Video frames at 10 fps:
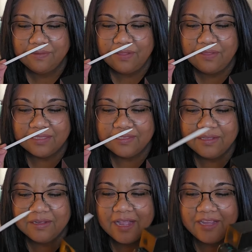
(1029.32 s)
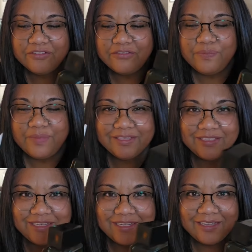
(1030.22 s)
That's the kind of
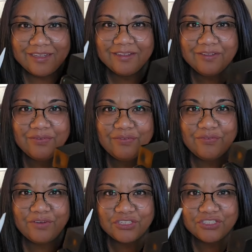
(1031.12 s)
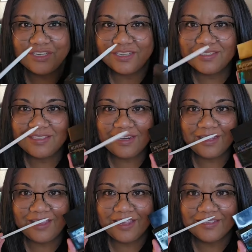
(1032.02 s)
minty freshness that
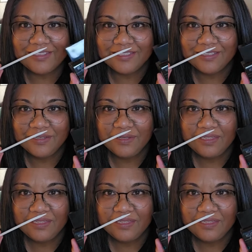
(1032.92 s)
I get